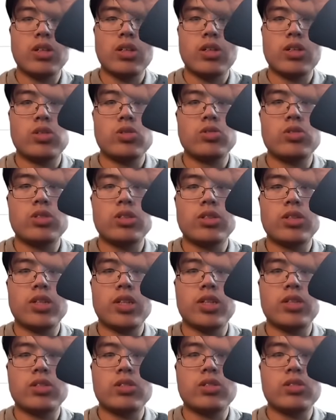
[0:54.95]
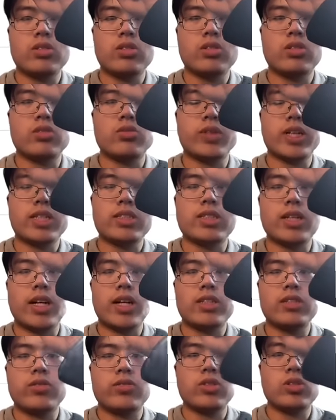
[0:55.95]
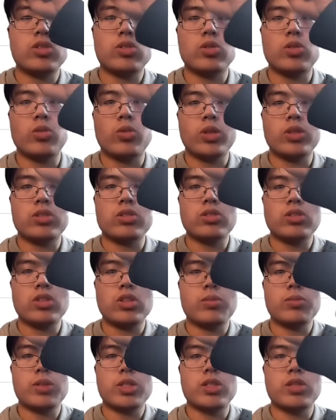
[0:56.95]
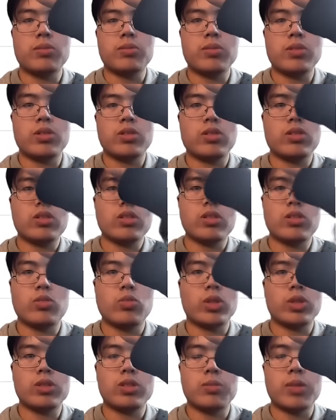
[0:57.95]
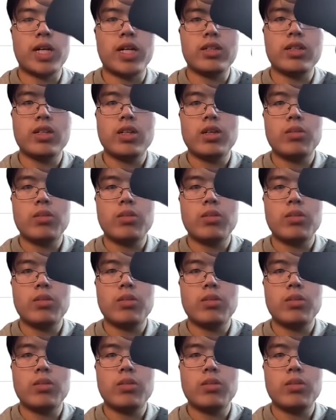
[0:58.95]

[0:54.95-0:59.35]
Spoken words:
you just take the right sides of the 2 equations and you put them in one spot.